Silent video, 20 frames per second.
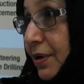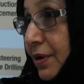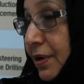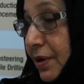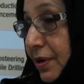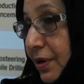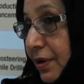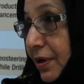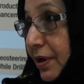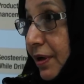
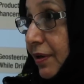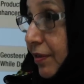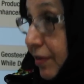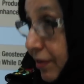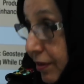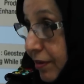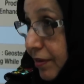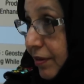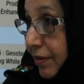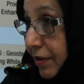uh
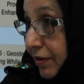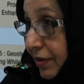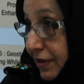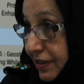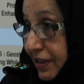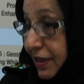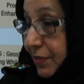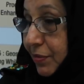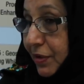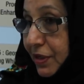in, in the
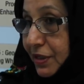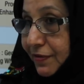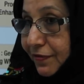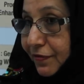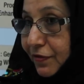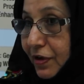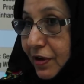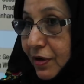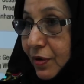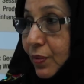same
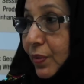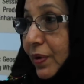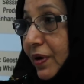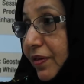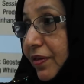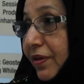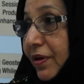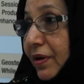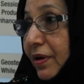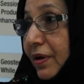reservoir
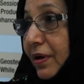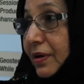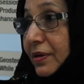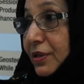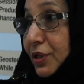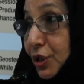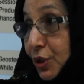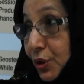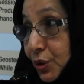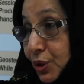with uh,
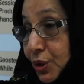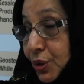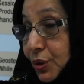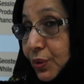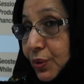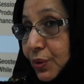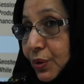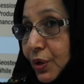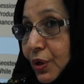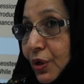
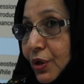CO2.